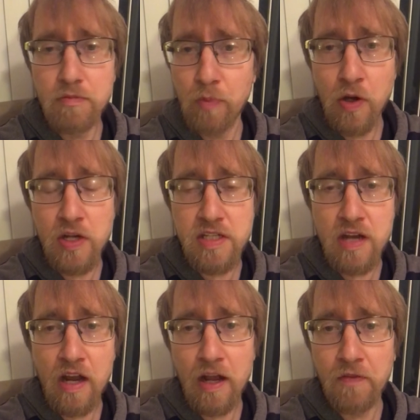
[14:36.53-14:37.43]
Bernie's
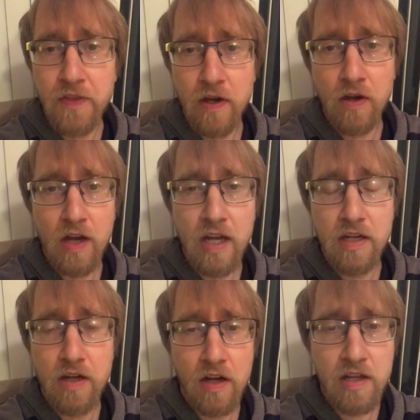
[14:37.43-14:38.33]
not out there,
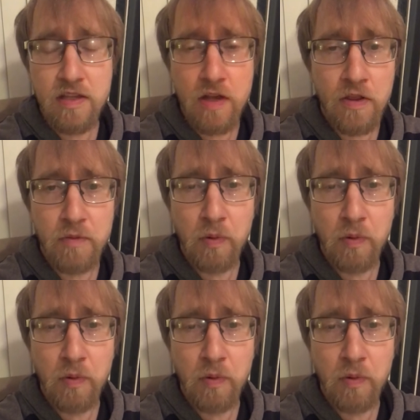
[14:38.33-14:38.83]
and none of these other